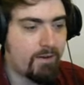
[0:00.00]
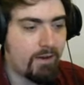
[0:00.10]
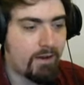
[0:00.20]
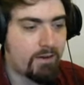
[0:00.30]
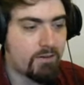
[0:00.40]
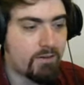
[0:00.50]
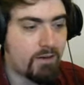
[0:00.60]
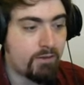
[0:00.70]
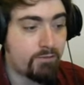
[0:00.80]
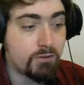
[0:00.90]
And
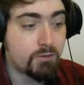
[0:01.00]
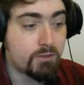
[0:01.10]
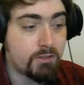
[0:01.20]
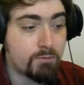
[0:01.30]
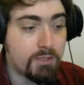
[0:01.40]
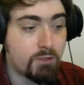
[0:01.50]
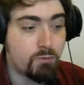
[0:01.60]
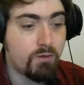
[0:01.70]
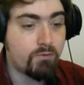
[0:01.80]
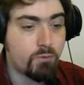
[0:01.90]
I've also seen this played
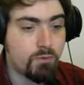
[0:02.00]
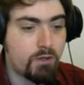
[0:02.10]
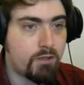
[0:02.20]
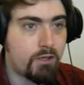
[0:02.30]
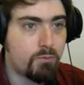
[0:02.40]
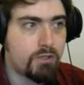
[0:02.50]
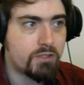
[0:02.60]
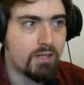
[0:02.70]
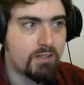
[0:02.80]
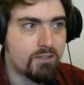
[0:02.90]
1v1, in which
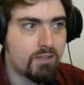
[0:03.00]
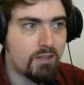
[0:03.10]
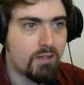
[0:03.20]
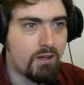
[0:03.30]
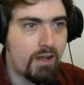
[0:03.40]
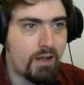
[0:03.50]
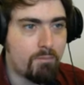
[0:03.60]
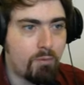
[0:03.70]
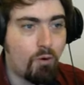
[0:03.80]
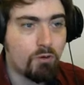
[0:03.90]
case the
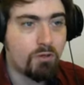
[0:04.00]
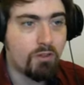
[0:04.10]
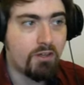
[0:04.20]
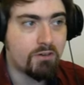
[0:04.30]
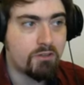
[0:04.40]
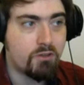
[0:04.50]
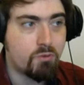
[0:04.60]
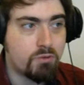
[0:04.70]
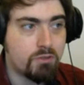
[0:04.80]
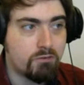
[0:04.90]
important thing to do
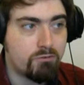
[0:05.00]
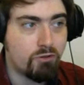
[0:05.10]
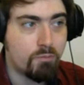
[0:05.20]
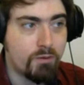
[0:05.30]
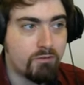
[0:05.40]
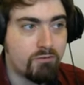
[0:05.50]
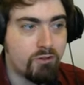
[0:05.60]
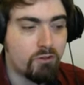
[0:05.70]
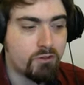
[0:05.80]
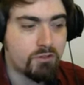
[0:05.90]
was to drop
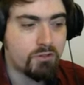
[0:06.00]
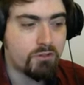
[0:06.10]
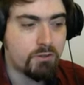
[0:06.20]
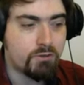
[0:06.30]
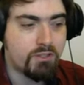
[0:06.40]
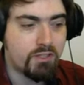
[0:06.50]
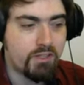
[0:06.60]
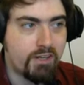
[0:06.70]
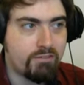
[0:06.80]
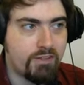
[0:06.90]
across. You'd start
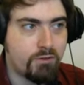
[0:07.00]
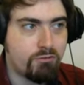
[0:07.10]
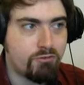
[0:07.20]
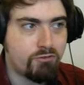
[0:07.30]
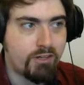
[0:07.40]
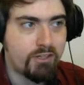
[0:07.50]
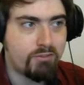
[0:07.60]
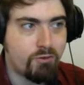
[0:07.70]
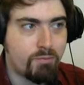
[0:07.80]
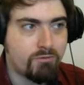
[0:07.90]
here and then you'd try and
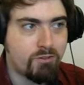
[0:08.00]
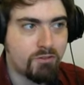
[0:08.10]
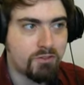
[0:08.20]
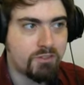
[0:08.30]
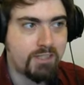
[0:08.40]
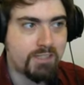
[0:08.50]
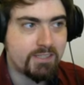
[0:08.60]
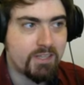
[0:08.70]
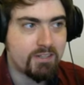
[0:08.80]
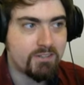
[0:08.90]
drop across and steal
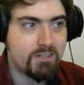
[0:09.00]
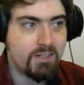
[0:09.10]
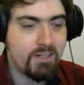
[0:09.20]
this